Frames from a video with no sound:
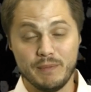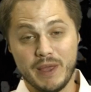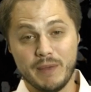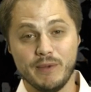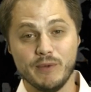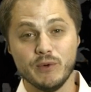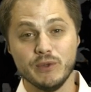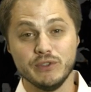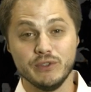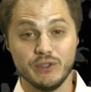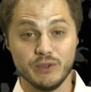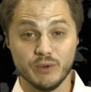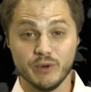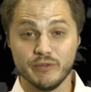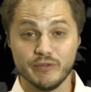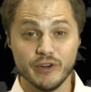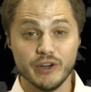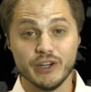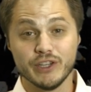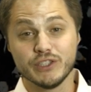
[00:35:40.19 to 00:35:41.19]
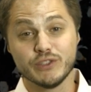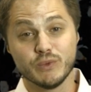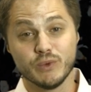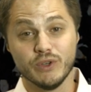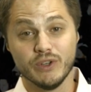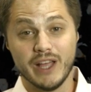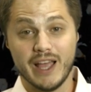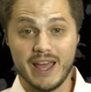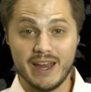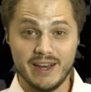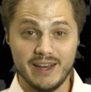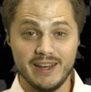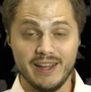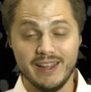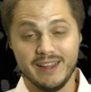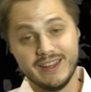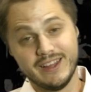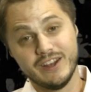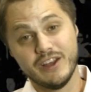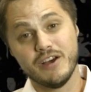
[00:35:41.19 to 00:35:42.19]
Maybe we'll do the reverse. We'll edit
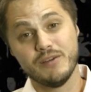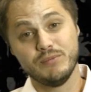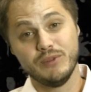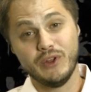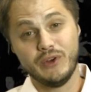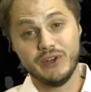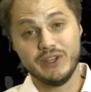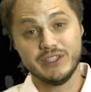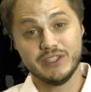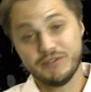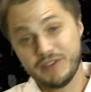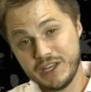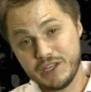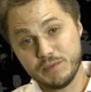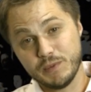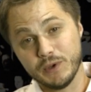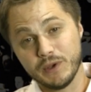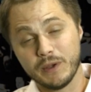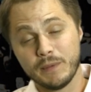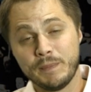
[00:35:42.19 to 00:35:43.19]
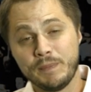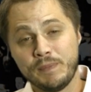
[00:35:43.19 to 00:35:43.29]
it, then upload it to Facebook.